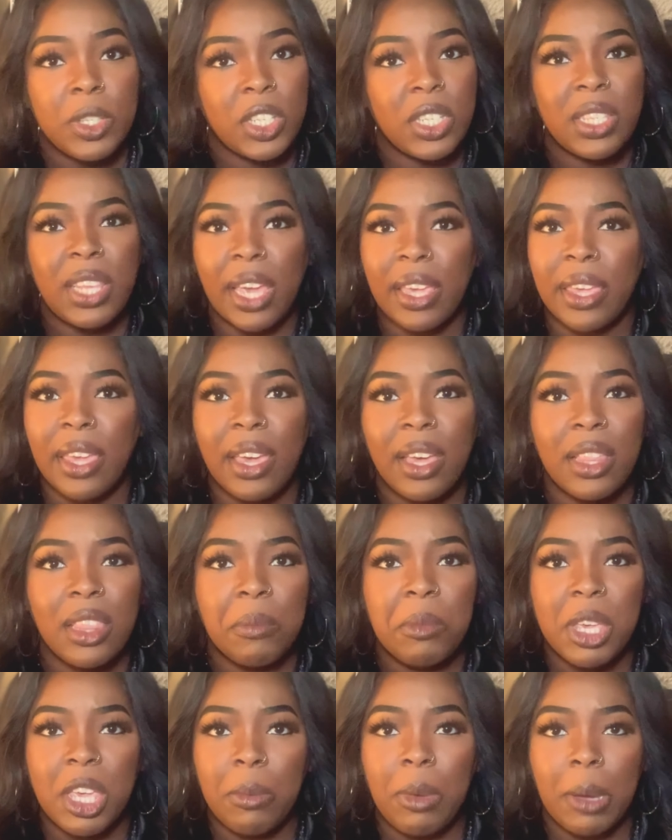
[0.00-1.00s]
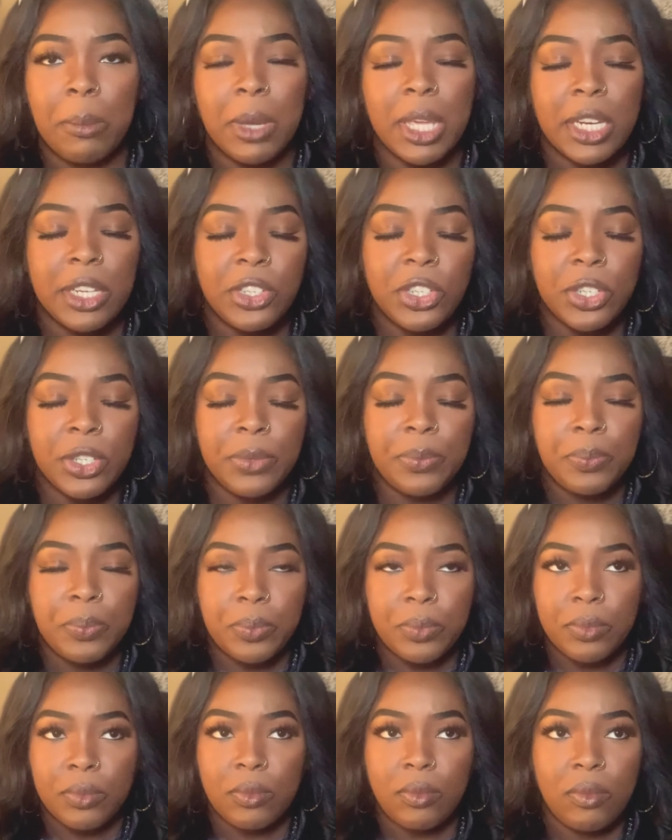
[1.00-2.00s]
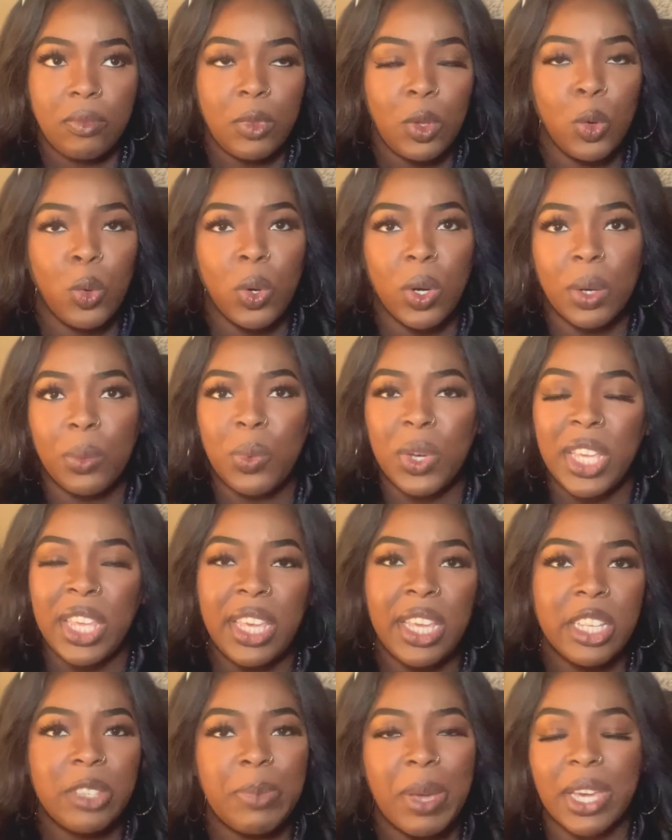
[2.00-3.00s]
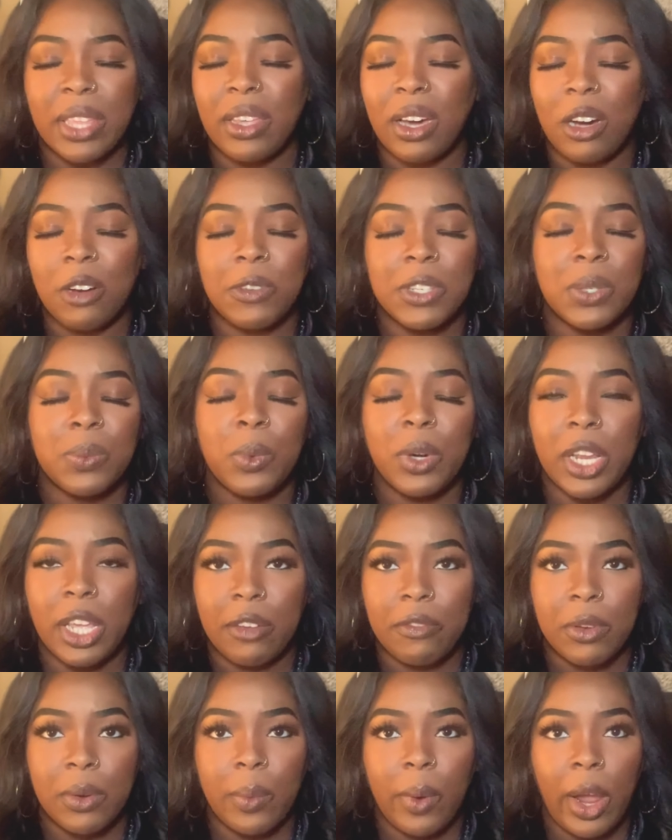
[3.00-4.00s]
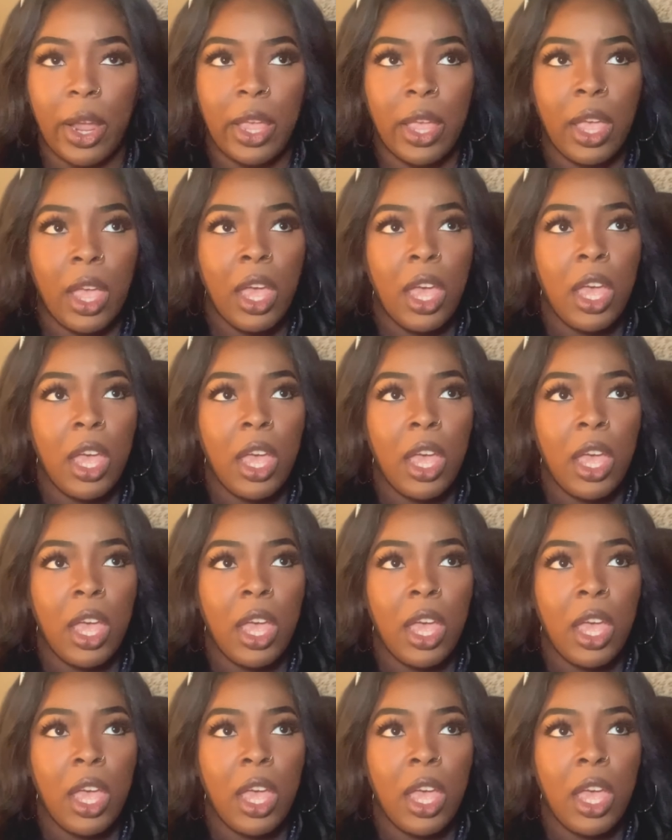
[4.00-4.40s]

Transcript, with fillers: she's like yeah let me get my manager or when he gets back in the office whatever right